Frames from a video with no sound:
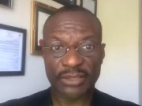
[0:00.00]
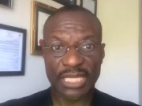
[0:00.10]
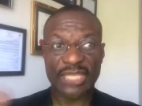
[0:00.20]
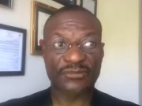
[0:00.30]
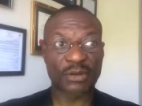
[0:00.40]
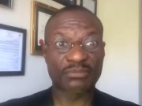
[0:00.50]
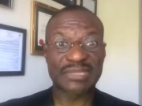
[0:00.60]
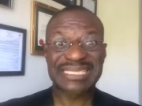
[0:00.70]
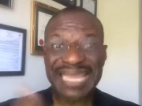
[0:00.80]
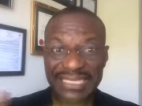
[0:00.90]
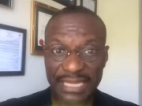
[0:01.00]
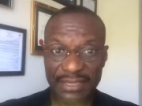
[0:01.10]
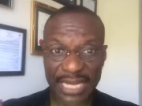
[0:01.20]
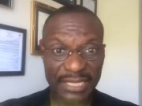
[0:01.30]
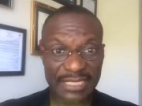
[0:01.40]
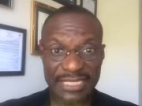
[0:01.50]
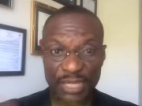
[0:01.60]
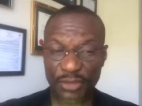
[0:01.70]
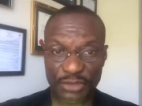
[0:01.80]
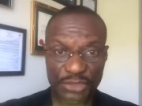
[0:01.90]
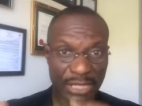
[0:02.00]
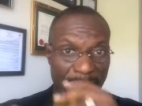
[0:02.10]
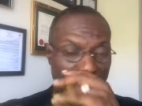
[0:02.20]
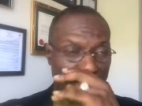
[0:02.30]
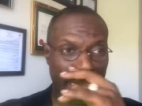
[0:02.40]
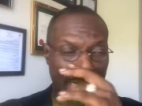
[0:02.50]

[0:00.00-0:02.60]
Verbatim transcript: It's from Satan and his demons, and